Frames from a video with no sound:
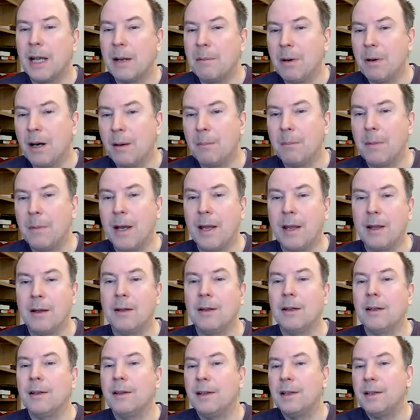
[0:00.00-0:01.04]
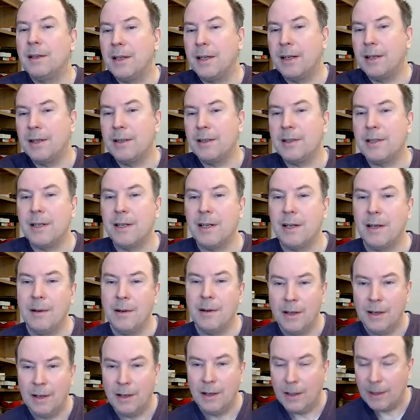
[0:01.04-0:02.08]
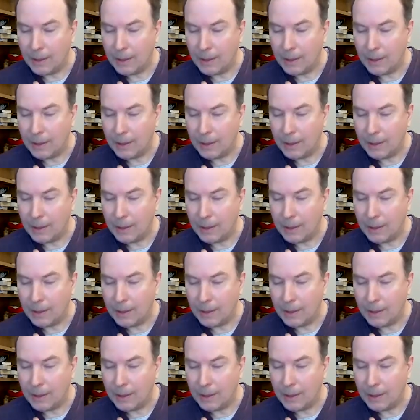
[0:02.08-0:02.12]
play by mail, and the D&D,